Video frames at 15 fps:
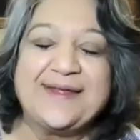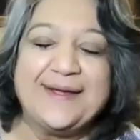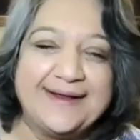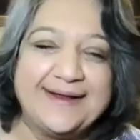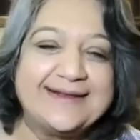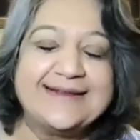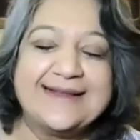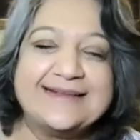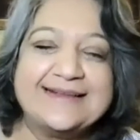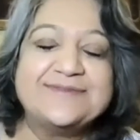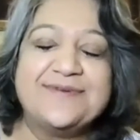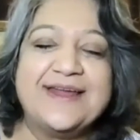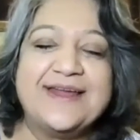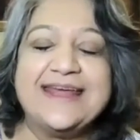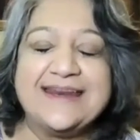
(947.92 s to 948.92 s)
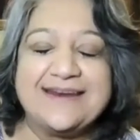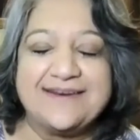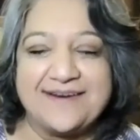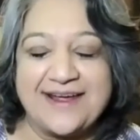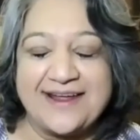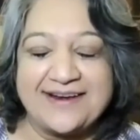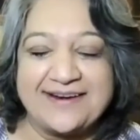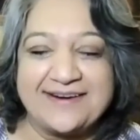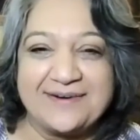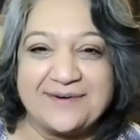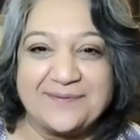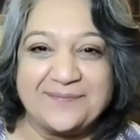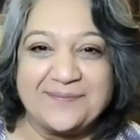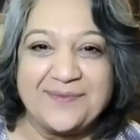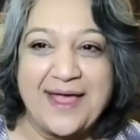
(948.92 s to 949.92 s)
it's very rare.
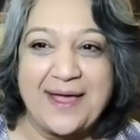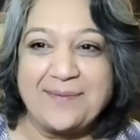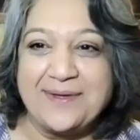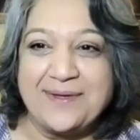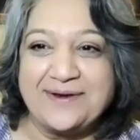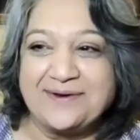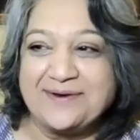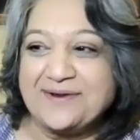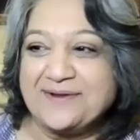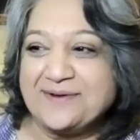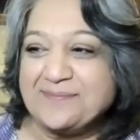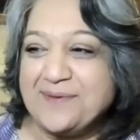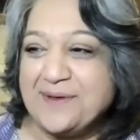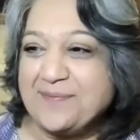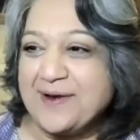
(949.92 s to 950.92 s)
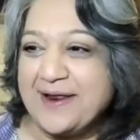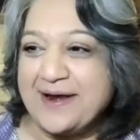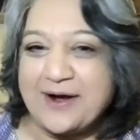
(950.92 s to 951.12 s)
I mean, the people